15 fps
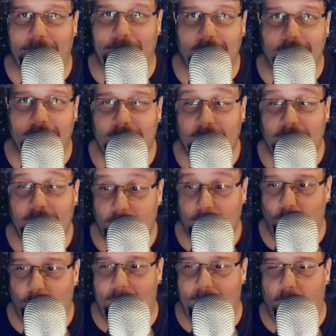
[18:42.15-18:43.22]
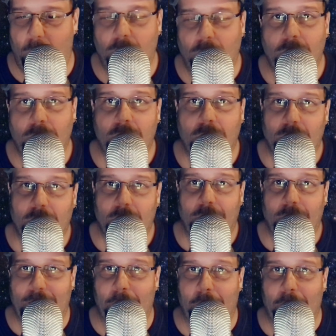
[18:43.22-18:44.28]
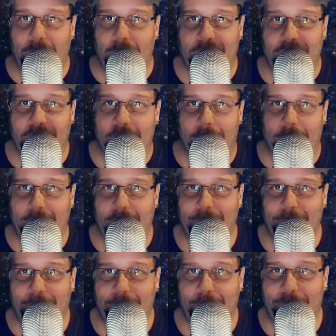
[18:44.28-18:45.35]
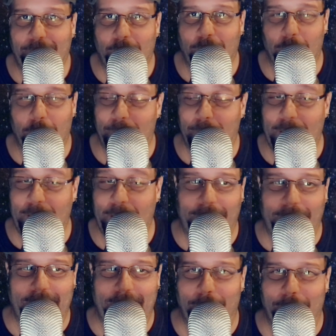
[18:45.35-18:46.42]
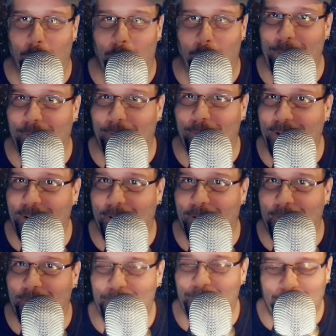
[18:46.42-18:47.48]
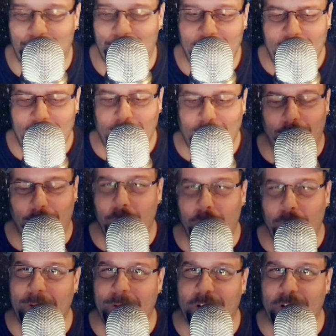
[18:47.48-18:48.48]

Wow, that would be scary. We're manipulating the weather here. So humans on the moon,